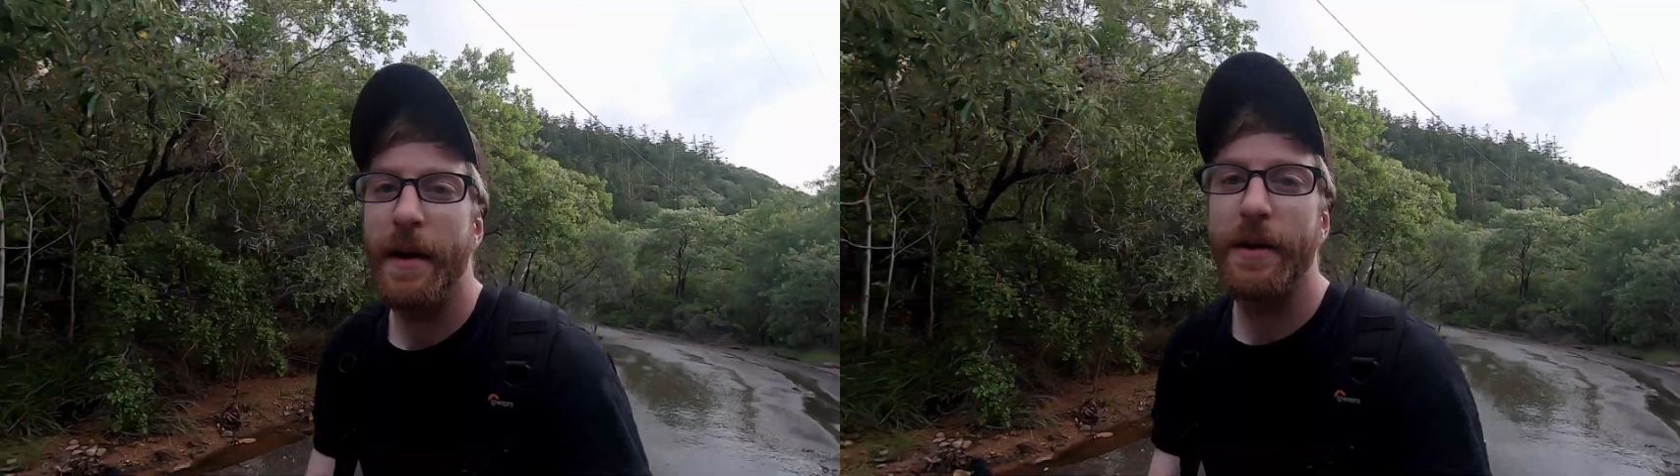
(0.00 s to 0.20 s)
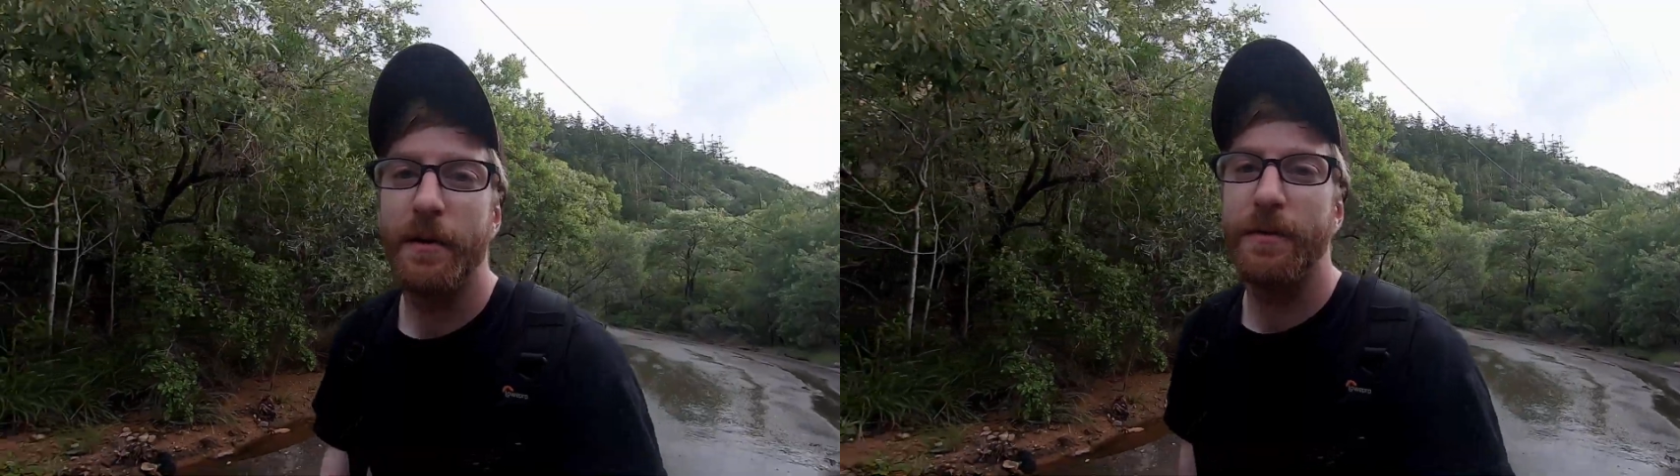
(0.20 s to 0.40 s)

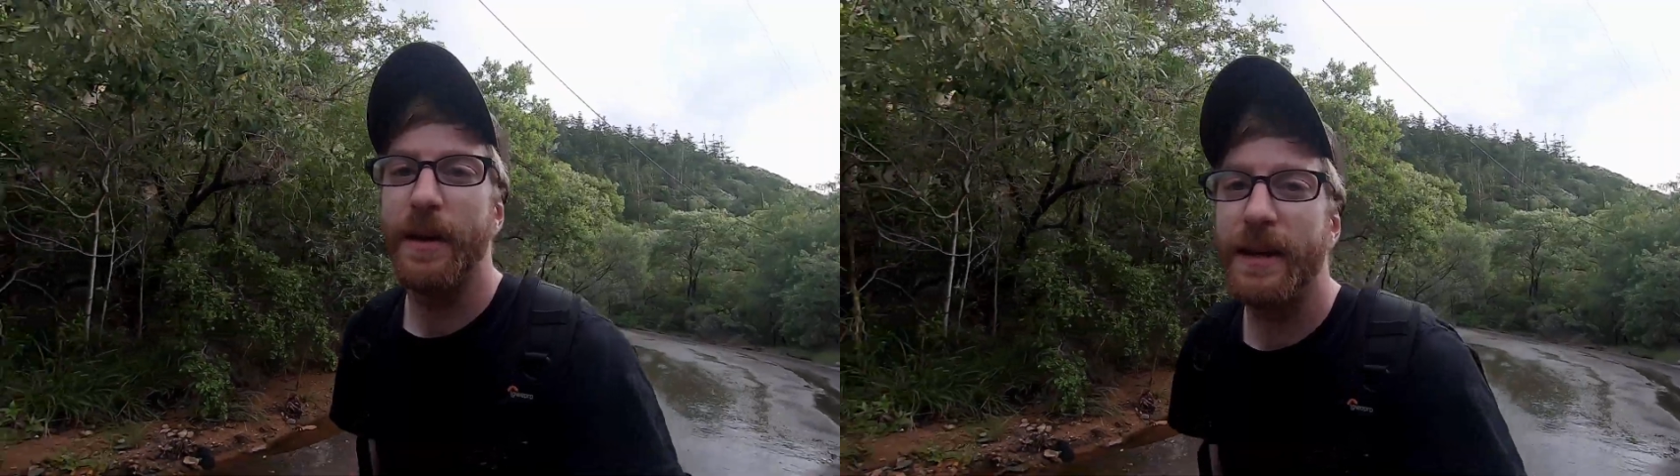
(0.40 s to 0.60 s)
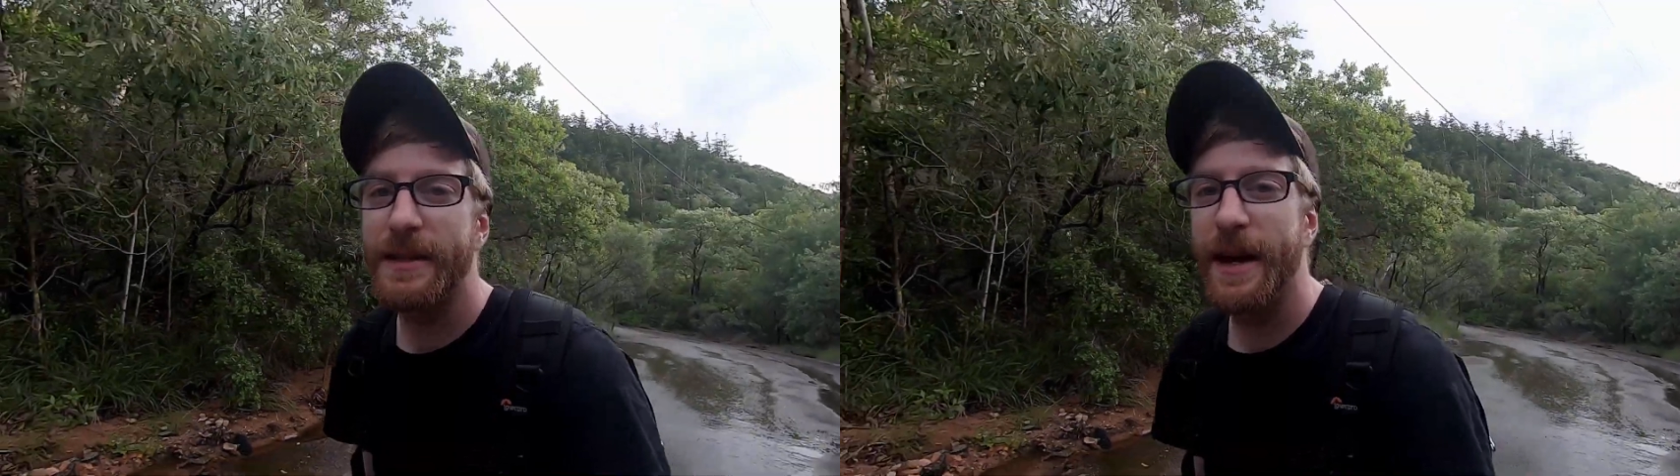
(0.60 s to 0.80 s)
I know for
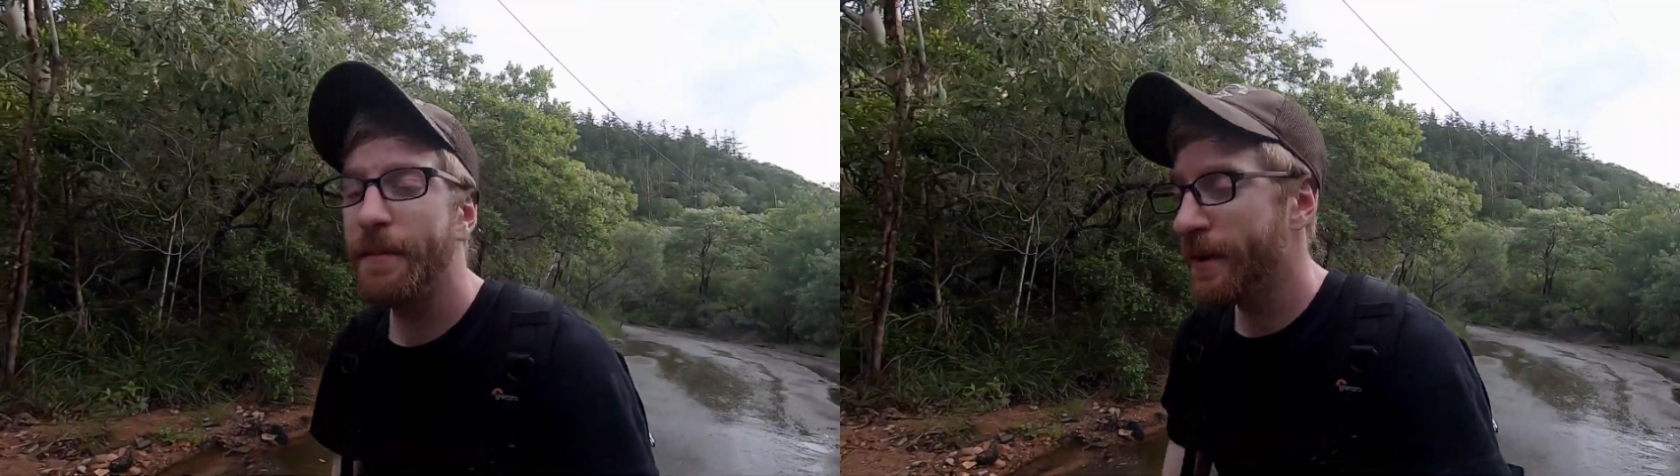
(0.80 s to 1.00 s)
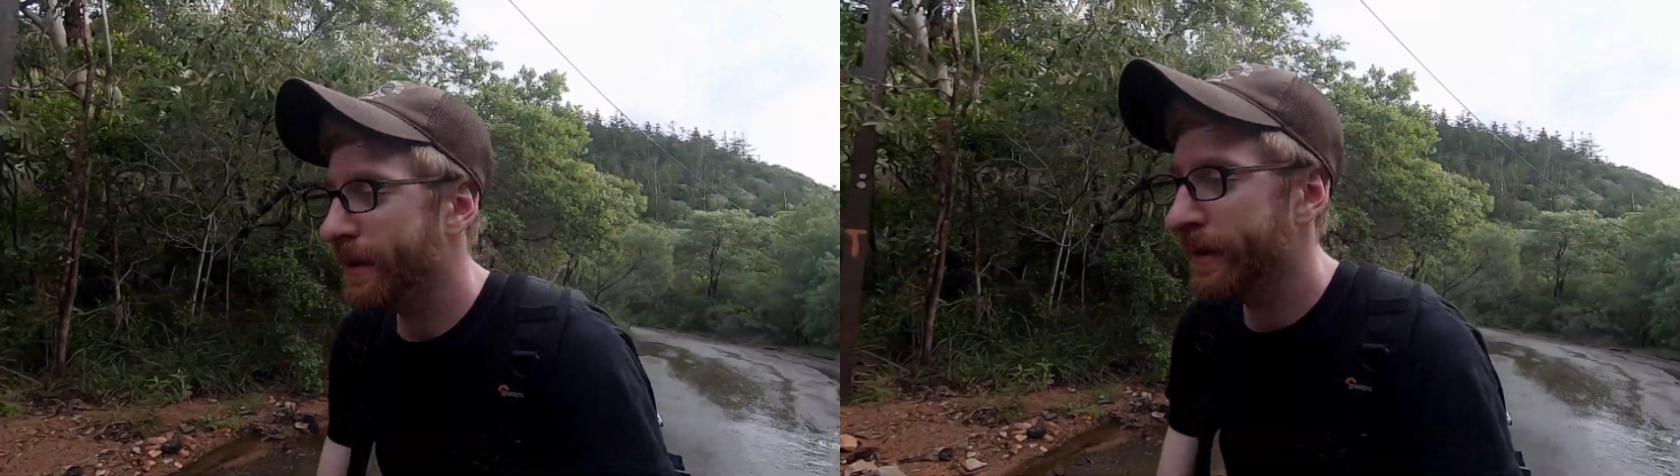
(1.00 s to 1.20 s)
next
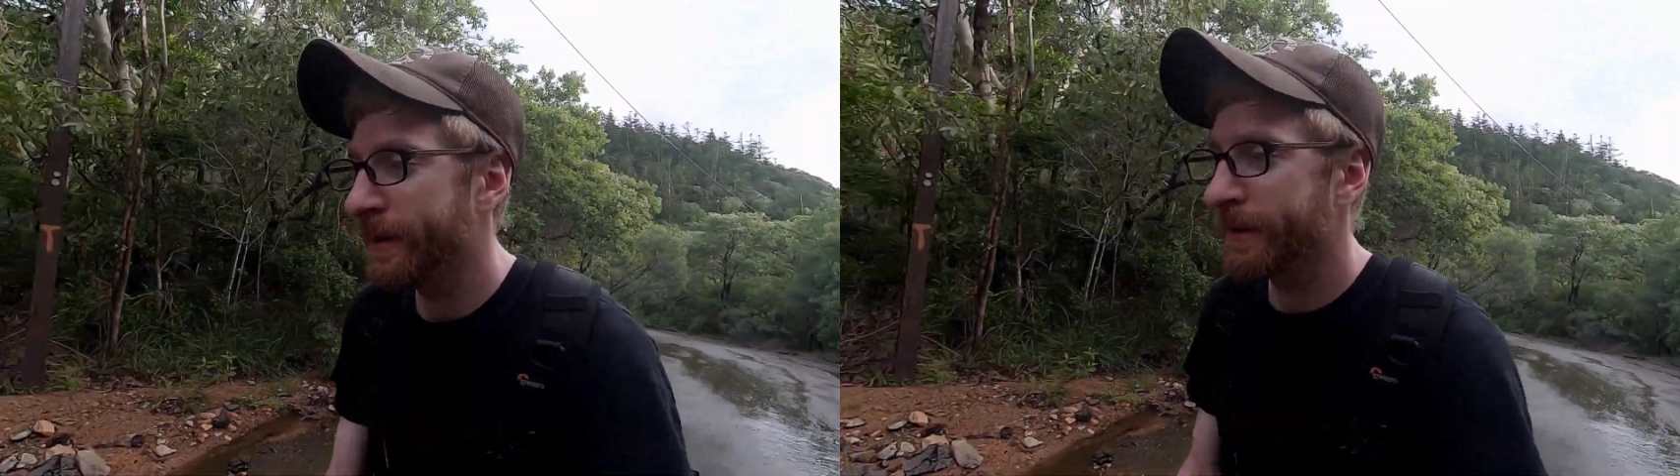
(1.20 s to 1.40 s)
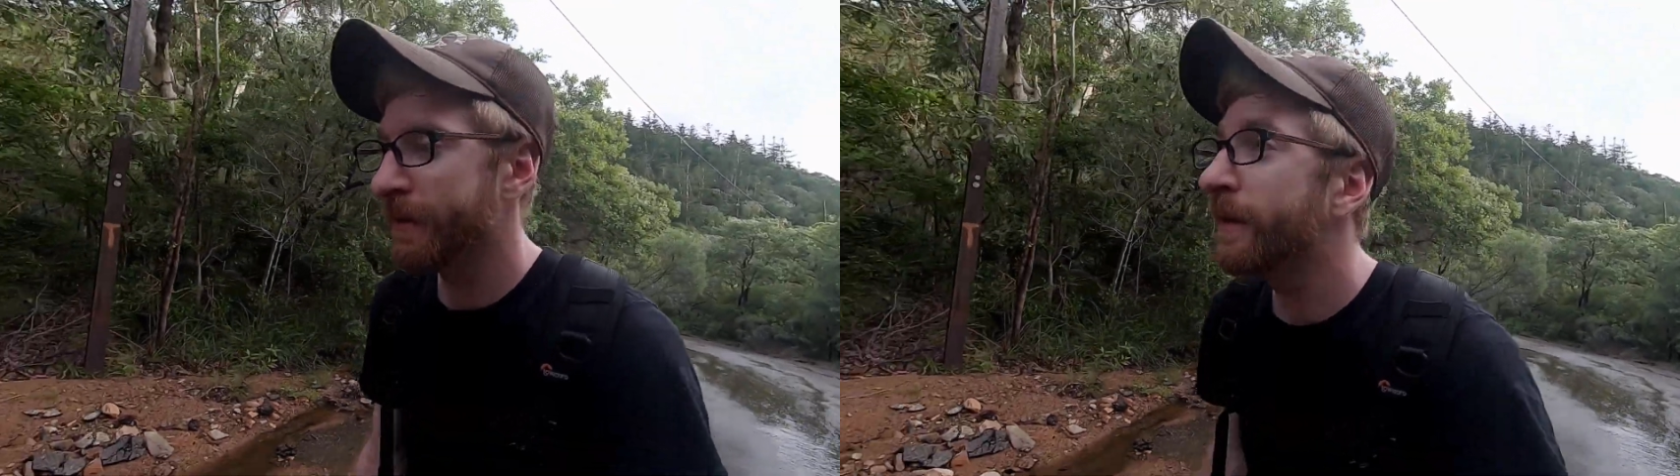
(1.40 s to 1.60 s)
time.
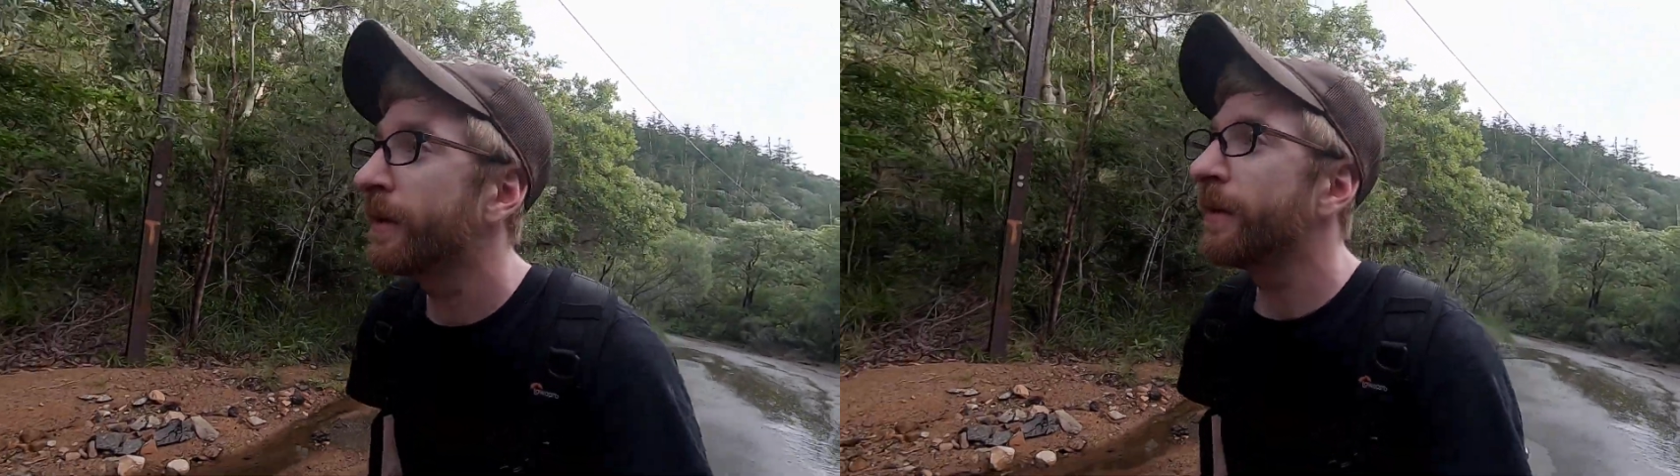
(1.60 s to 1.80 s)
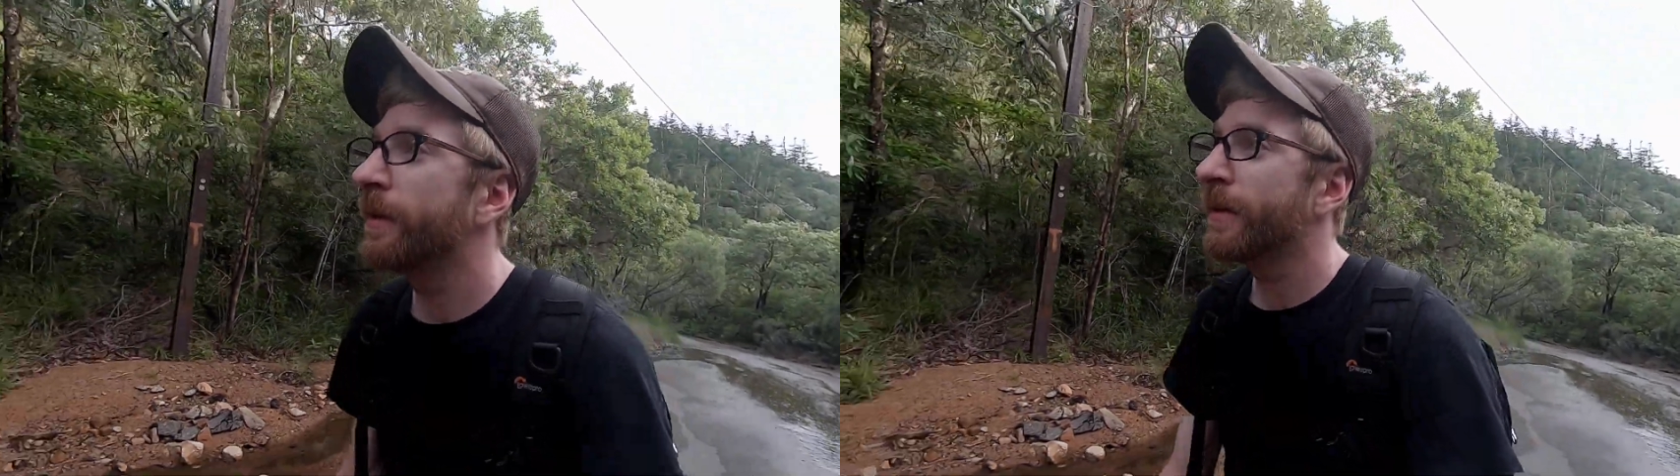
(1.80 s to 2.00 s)

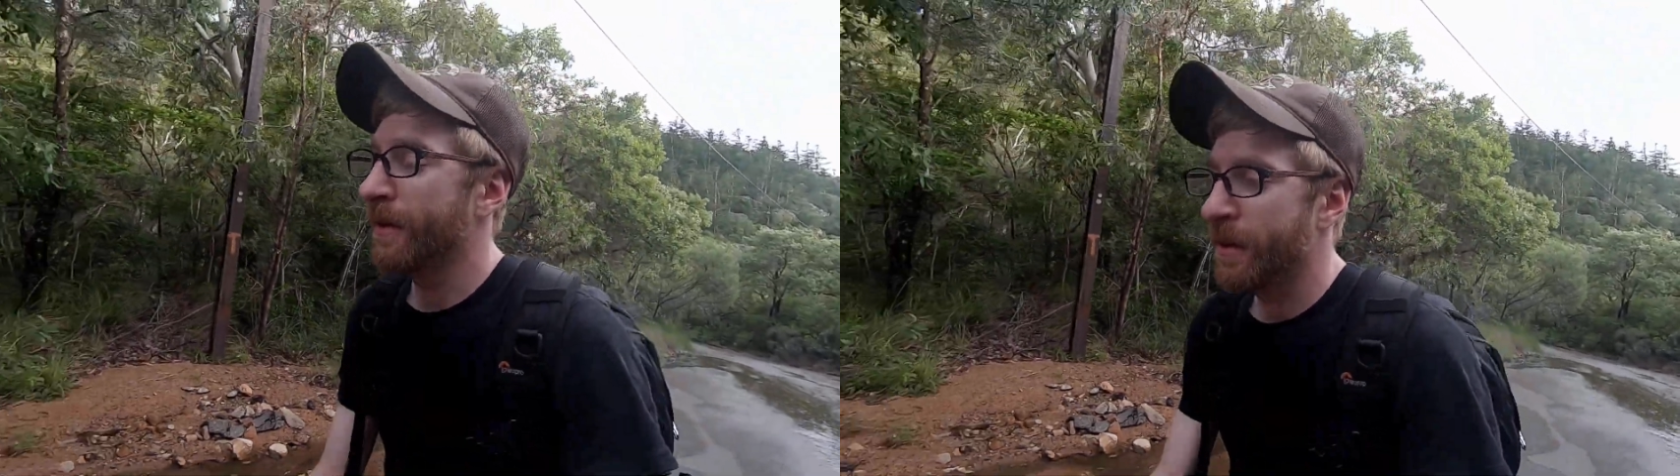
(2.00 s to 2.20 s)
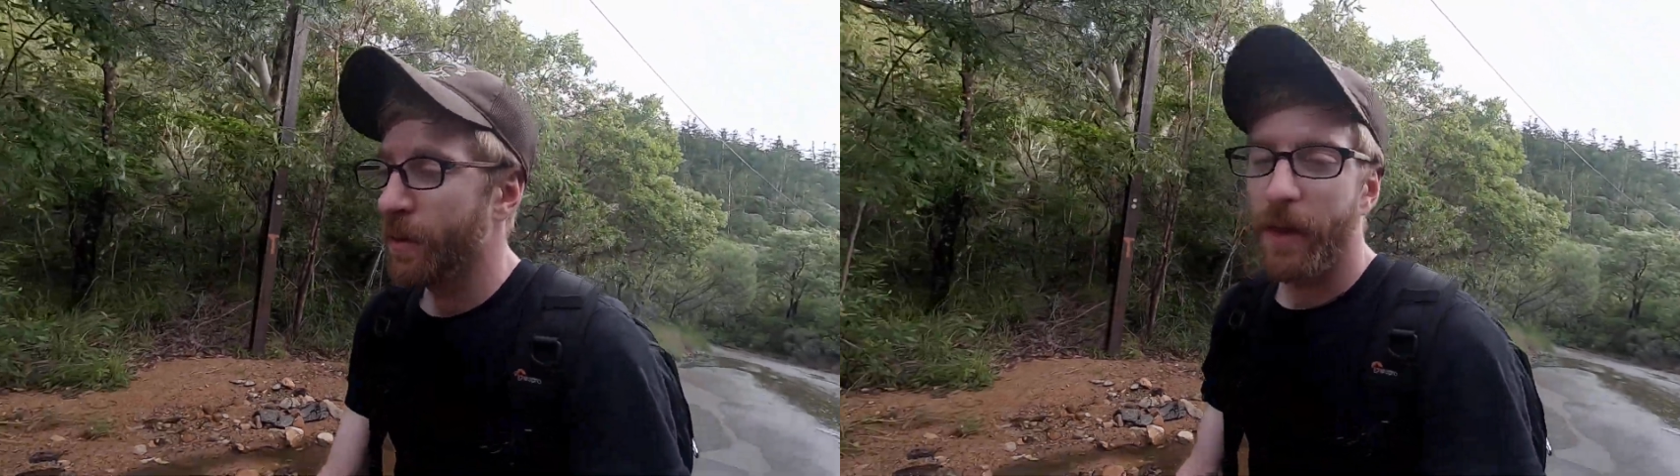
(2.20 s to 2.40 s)

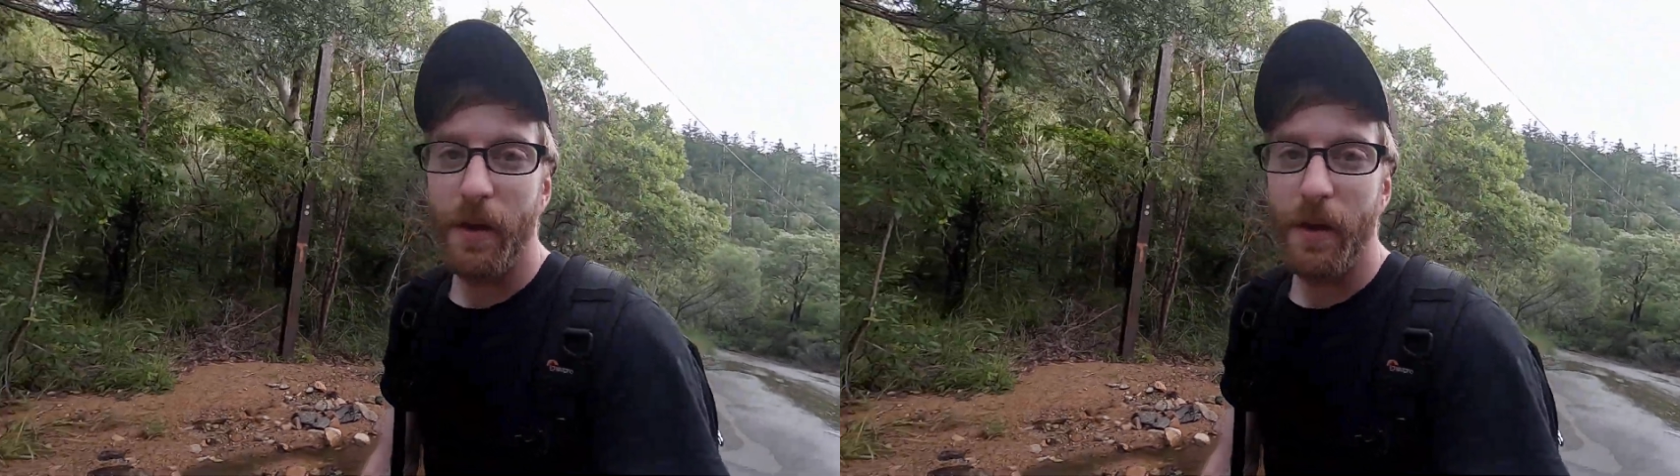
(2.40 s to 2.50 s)
Well,